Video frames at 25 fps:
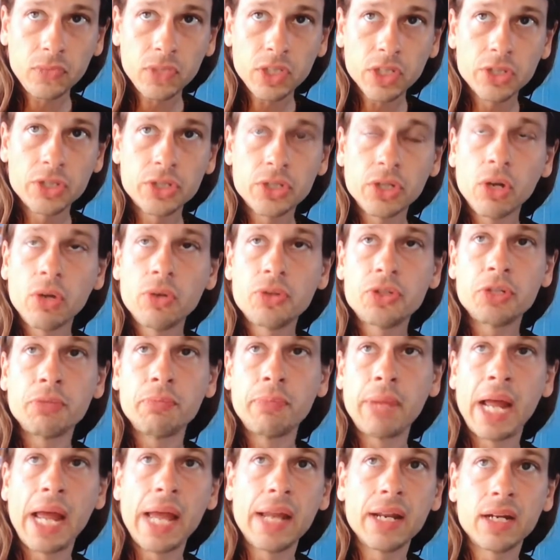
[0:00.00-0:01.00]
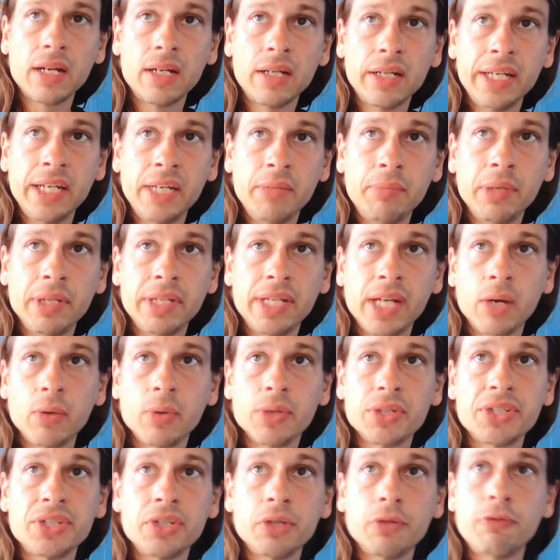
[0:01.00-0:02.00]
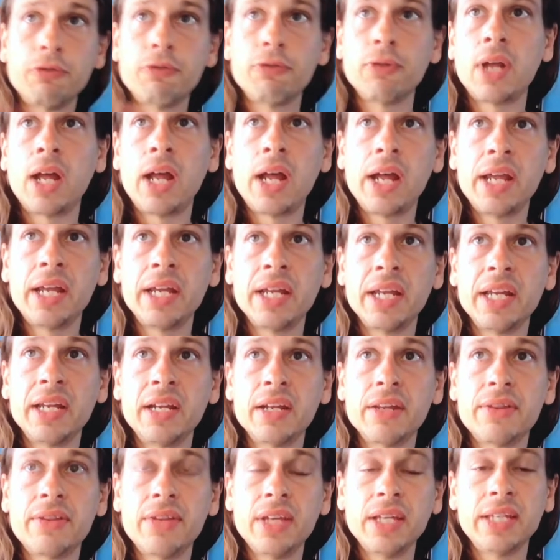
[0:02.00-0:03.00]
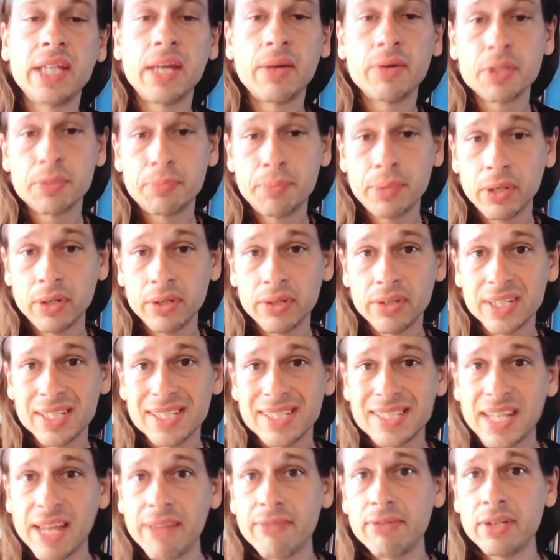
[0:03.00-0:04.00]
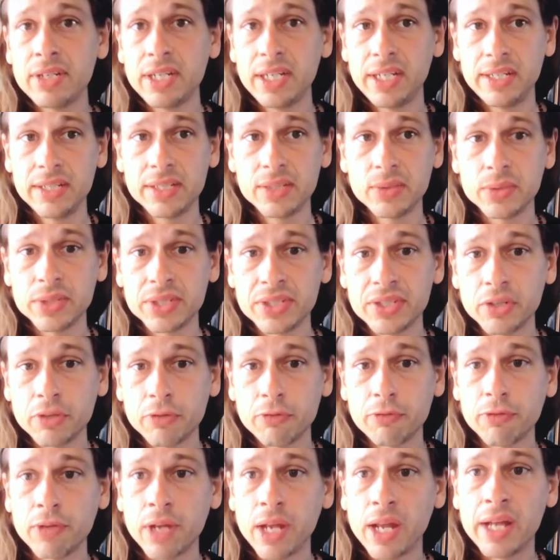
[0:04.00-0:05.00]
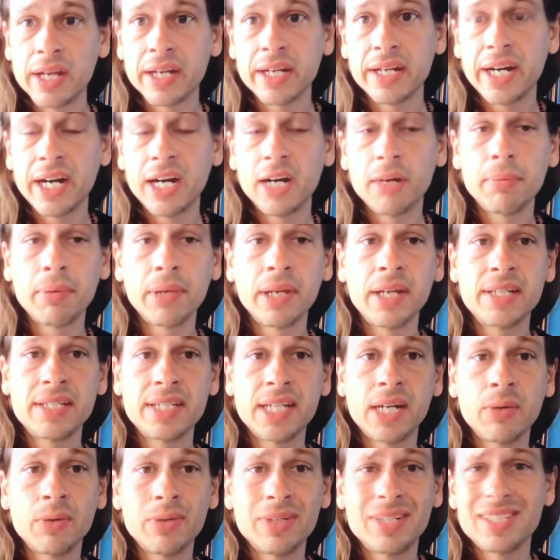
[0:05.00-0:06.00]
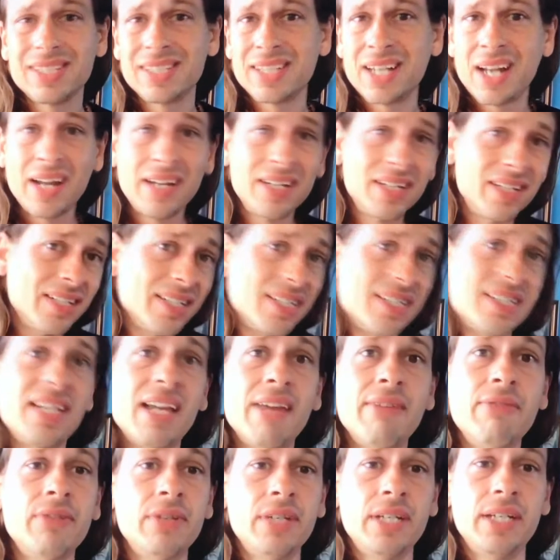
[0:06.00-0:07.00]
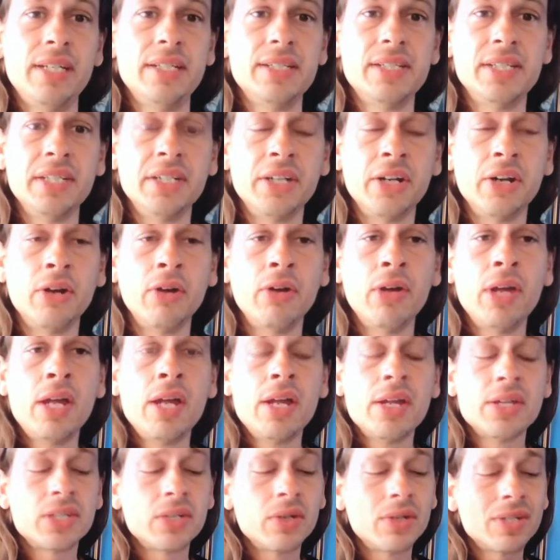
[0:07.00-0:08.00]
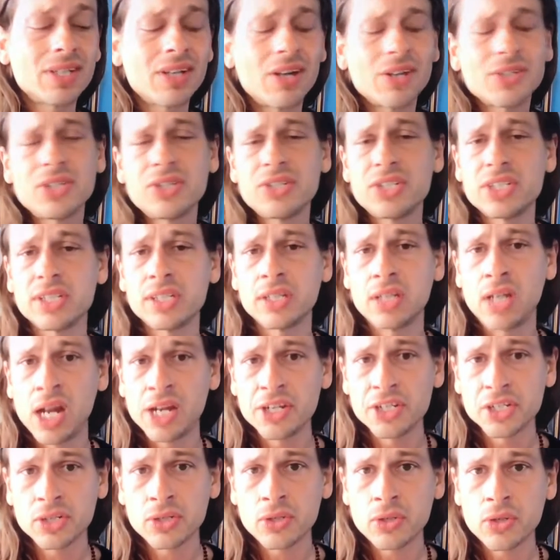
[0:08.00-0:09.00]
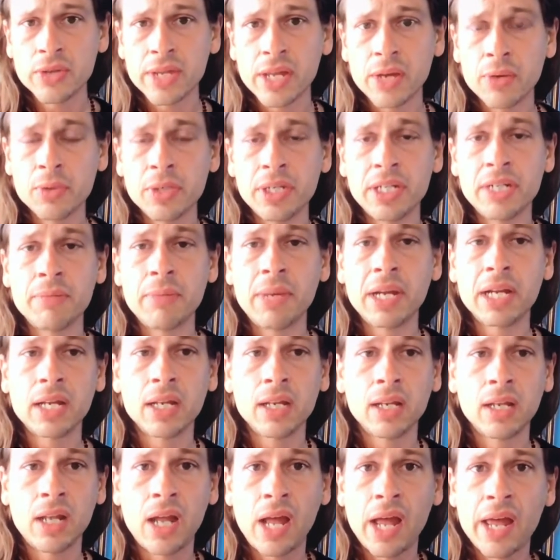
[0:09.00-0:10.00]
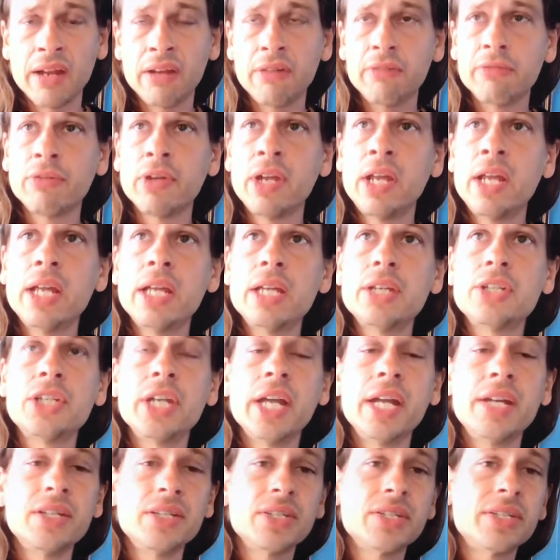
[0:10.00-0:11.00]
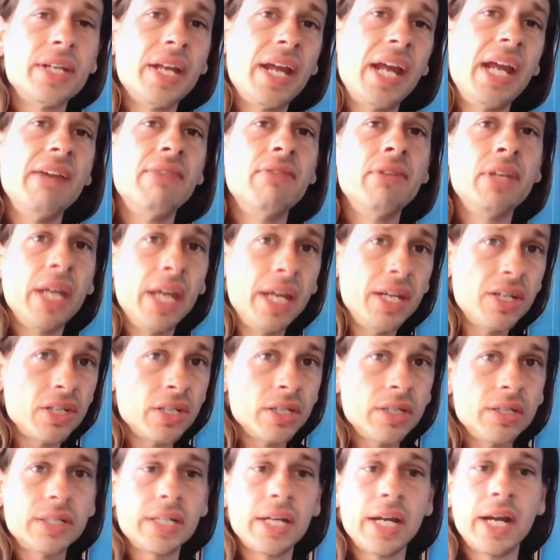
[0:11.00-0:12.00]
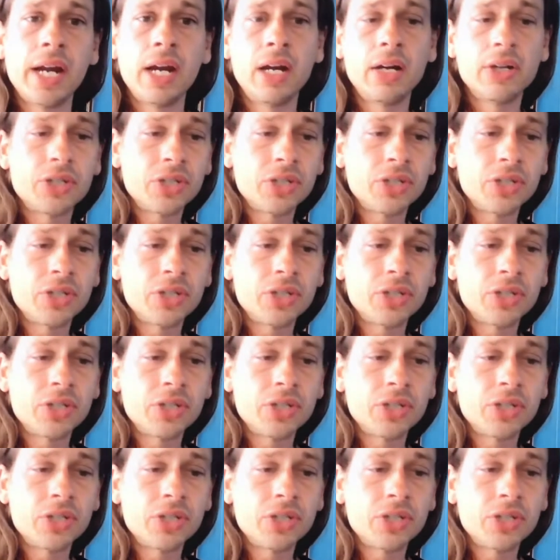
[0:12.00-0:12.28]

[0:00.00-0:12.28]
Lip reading: so dramatically, but yet we're still flying in a thing that was built in the 70s. We're still flying in airplanes that were designed in the 70s, you know? So it's also just logical that we need to make a lot of changes to aviation, to air